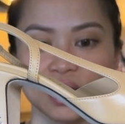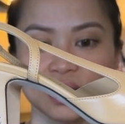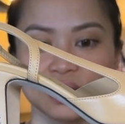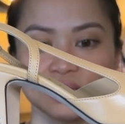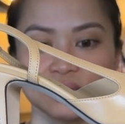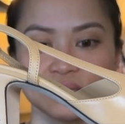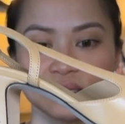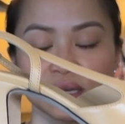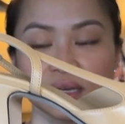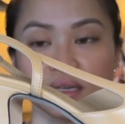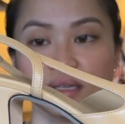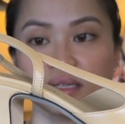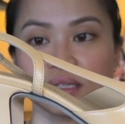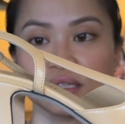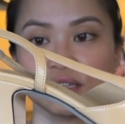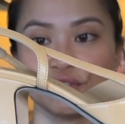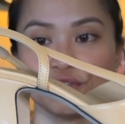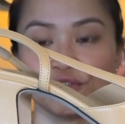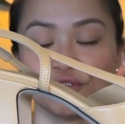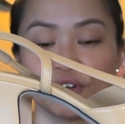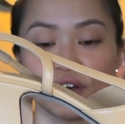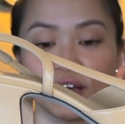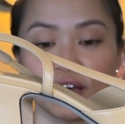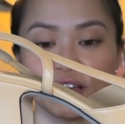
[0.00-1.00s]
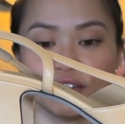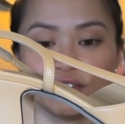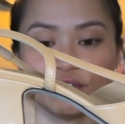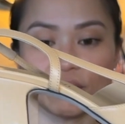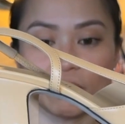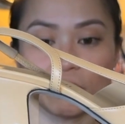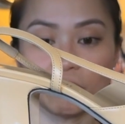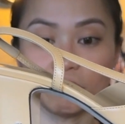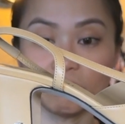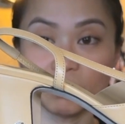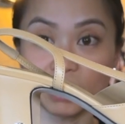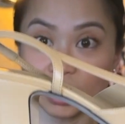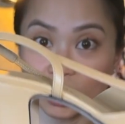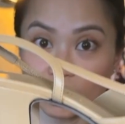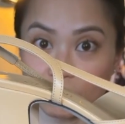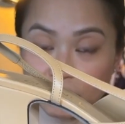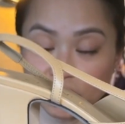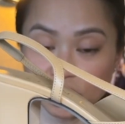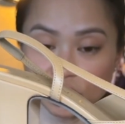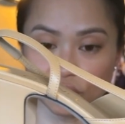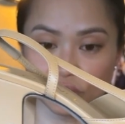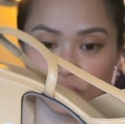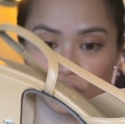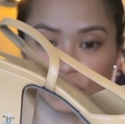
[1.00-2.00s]
65
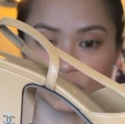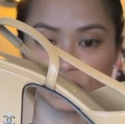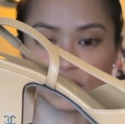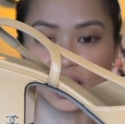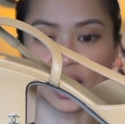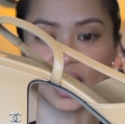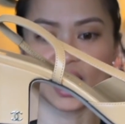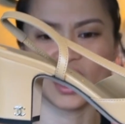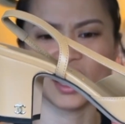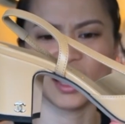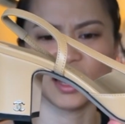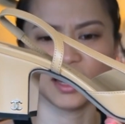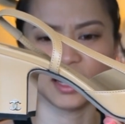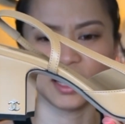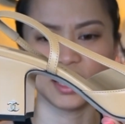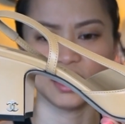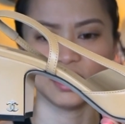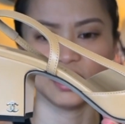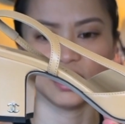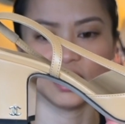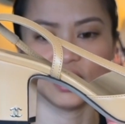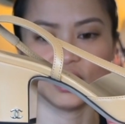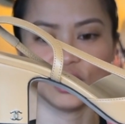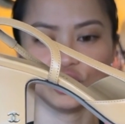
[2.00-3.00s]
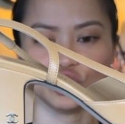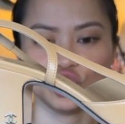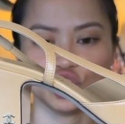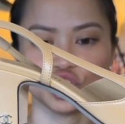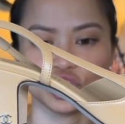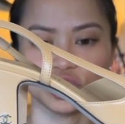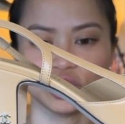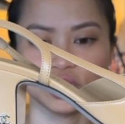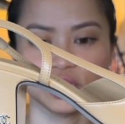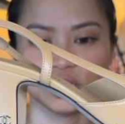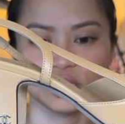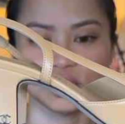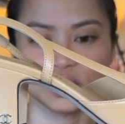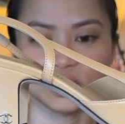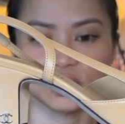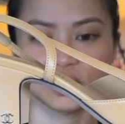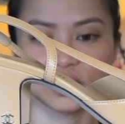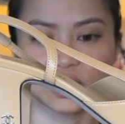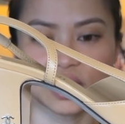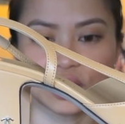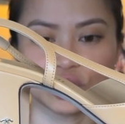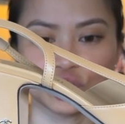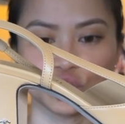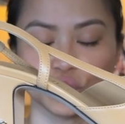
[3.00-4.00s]
millimeters, and in inches it's
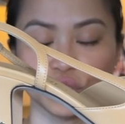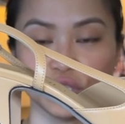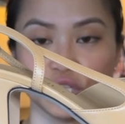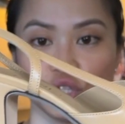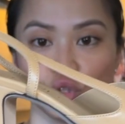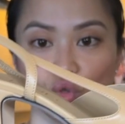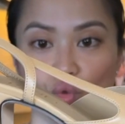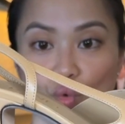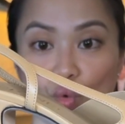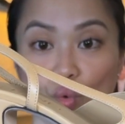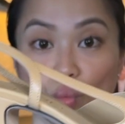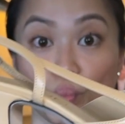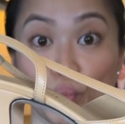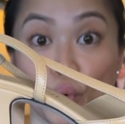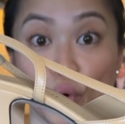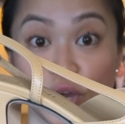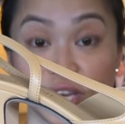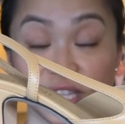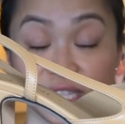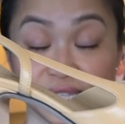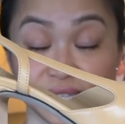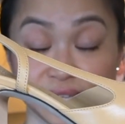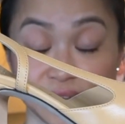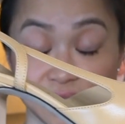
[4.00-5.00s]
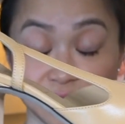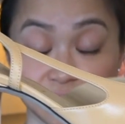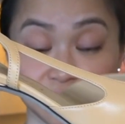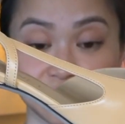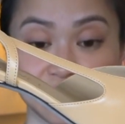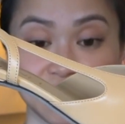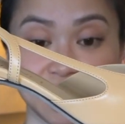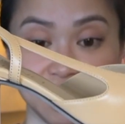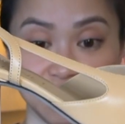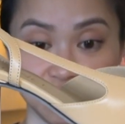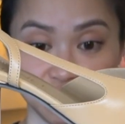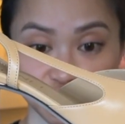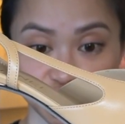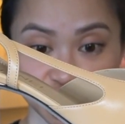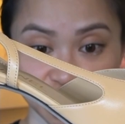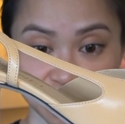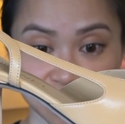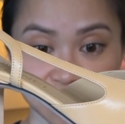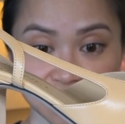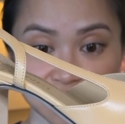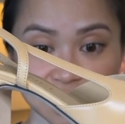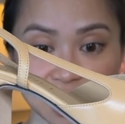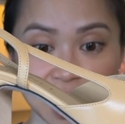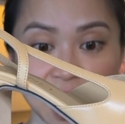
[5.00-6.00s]
actually 2.6
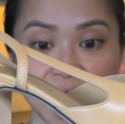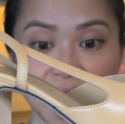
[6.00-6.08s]
inches,